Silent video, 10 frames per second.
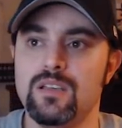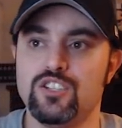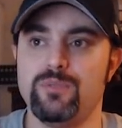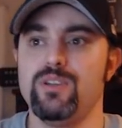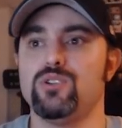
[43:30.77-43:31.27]

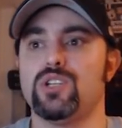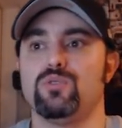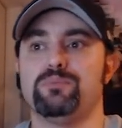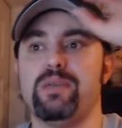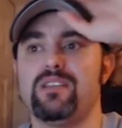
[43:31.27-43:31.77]
Jimmy Uso
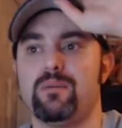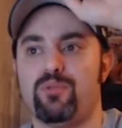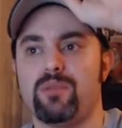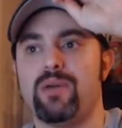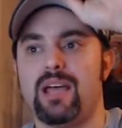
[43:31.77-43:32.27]
was beaten up
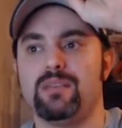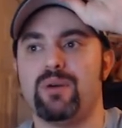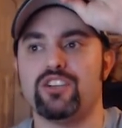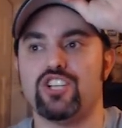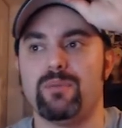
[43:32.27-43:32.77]
pretty badly
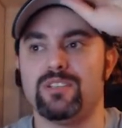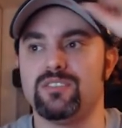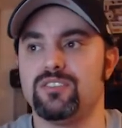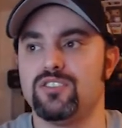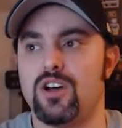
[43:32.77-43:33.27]
by Sheamus
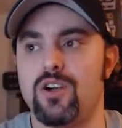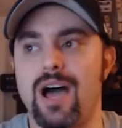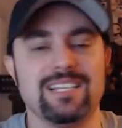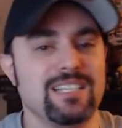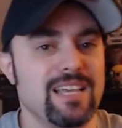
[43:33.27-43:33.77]
and Cesaro,
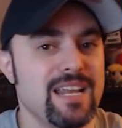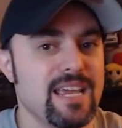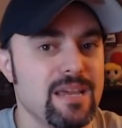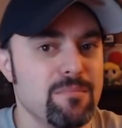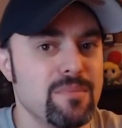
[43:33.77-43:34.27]
isolating
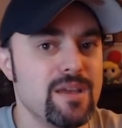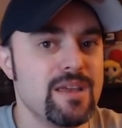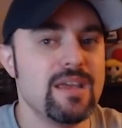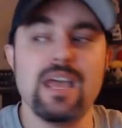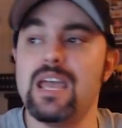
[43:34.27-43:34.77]
him
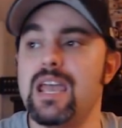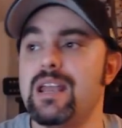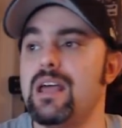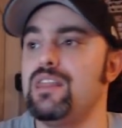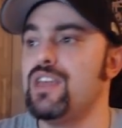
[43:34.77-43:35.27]

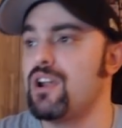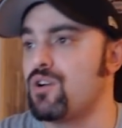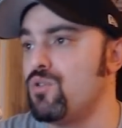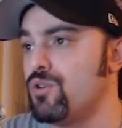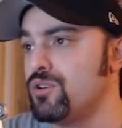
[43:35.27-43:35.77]
in their
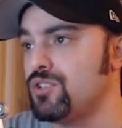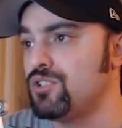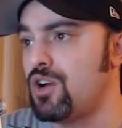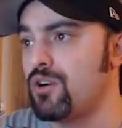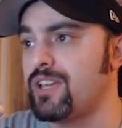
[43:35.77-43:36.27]
corner.
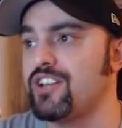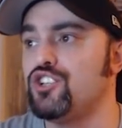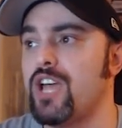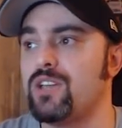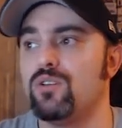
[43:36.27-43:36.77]
Cesaro kicked
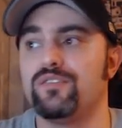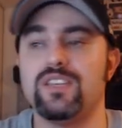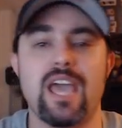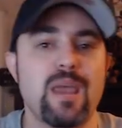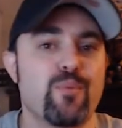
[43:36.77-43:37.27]
Jey off
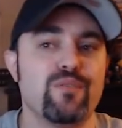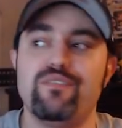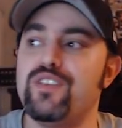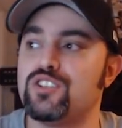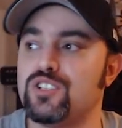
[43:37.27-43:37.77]
the apron
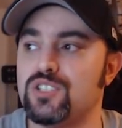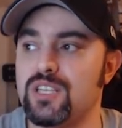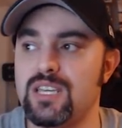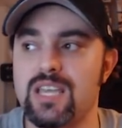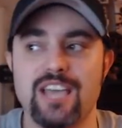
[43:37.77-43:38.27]

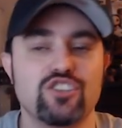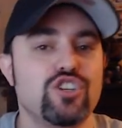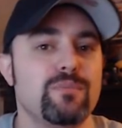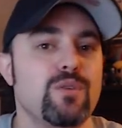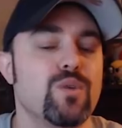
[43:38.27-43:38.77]
viciously as
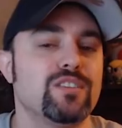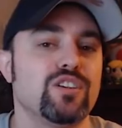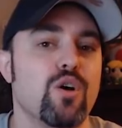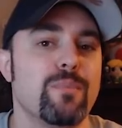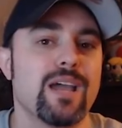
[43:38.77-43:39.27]
Jimmy went
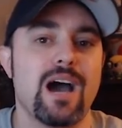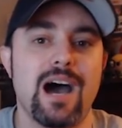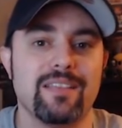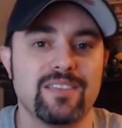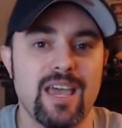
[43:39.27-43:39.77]
to go make a
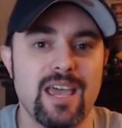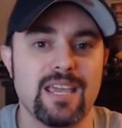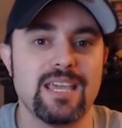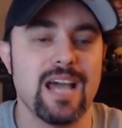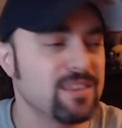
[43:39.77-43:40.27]
hot tag.
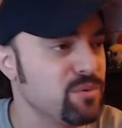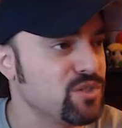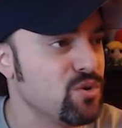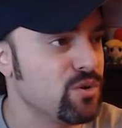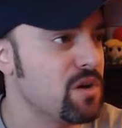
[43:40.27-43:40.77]
He got to
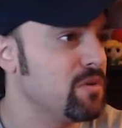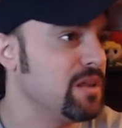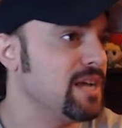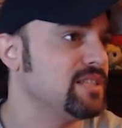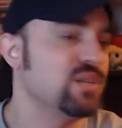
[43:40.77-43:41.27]
his corner and
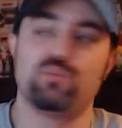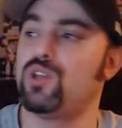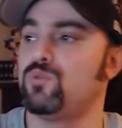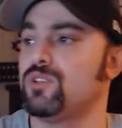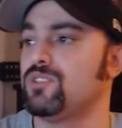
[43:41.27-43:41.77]
realized that his
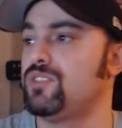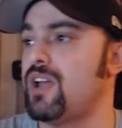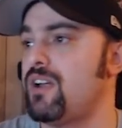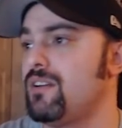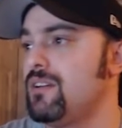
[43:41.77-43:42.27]
brother wasn't
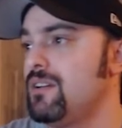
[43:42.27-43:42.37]
there.